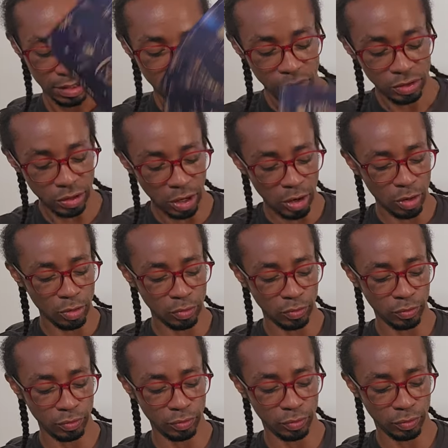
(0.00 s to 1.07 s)

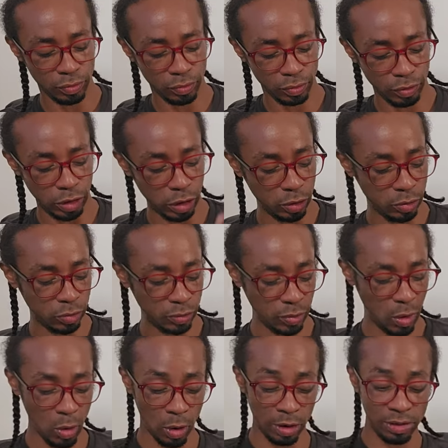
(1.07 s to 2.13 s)
So you
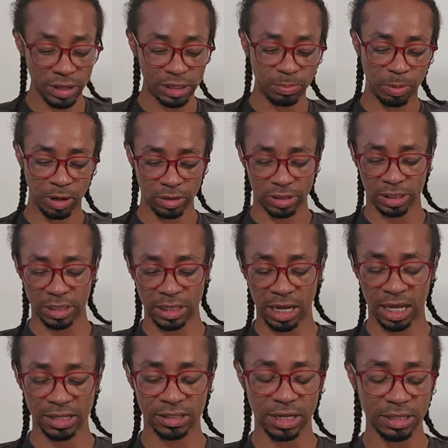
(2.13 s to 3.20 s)
or this person
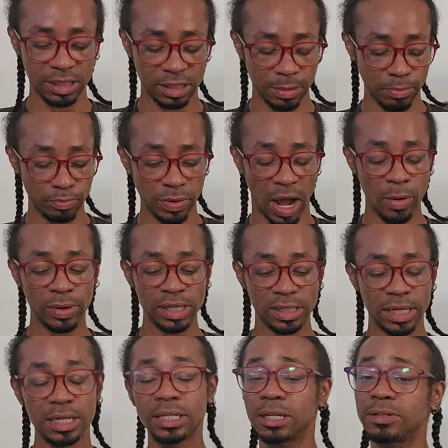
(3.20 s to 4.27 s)
has done some, I want to
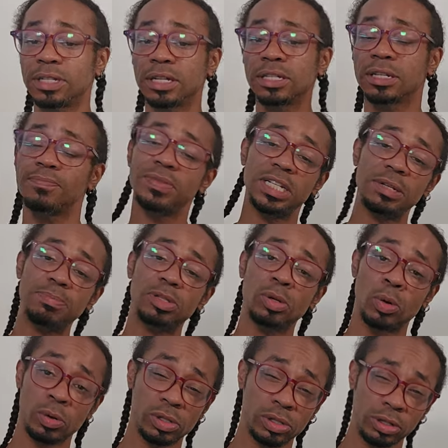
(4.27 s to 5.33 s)
say some, done some deep
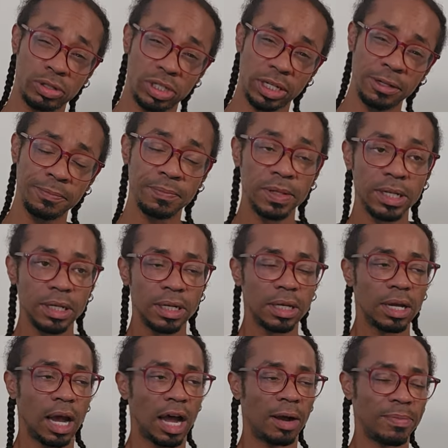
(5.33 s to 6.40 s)
soul searching.
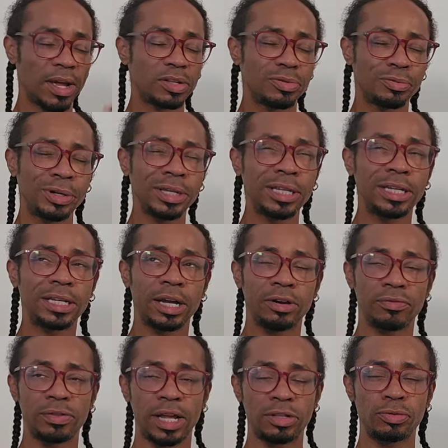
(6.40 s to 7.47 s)
Um, that's really
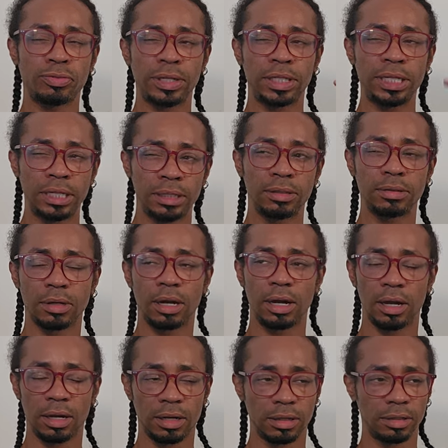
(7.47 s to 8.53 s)
clar- that's really
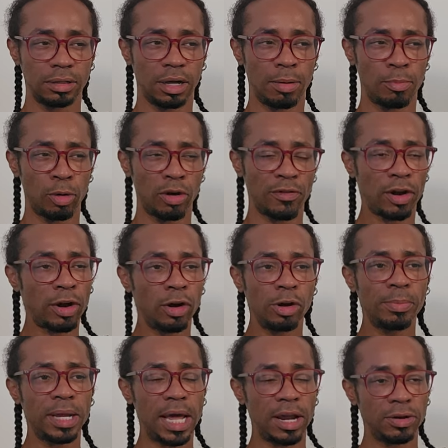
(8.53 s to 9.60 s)
uh, more of a
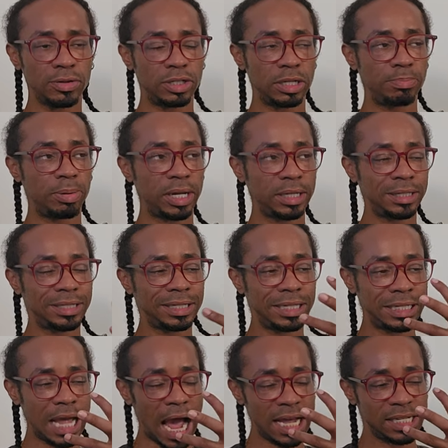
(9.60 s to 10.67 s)
hermit energy, but
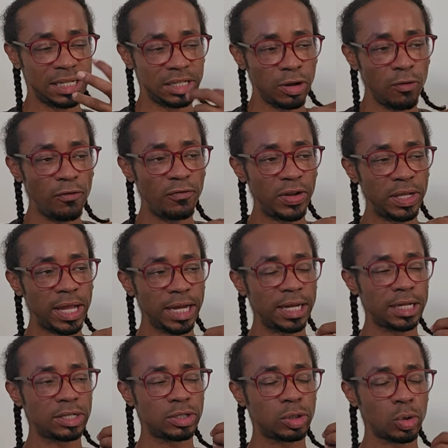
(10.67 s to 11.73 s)
I still feel like
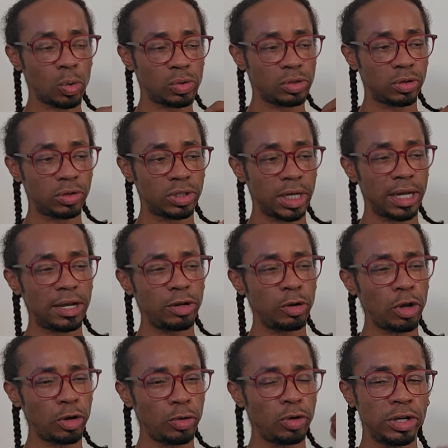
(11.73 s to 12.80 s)
it's soul searching.
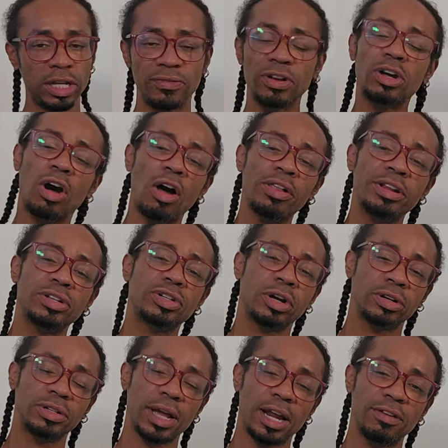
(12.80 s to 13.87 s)
You could even call it a
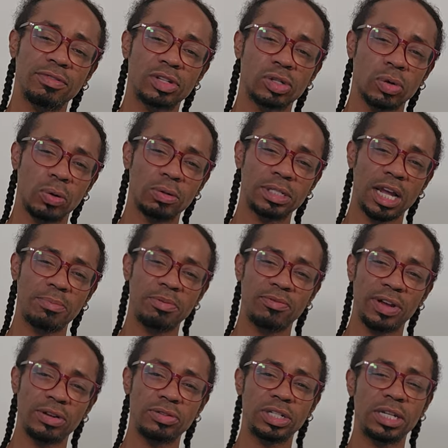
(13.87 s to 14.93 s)
dark night of the soul type of
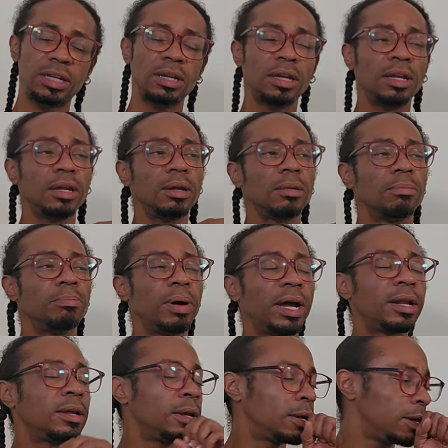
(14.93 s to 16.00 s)
energy, but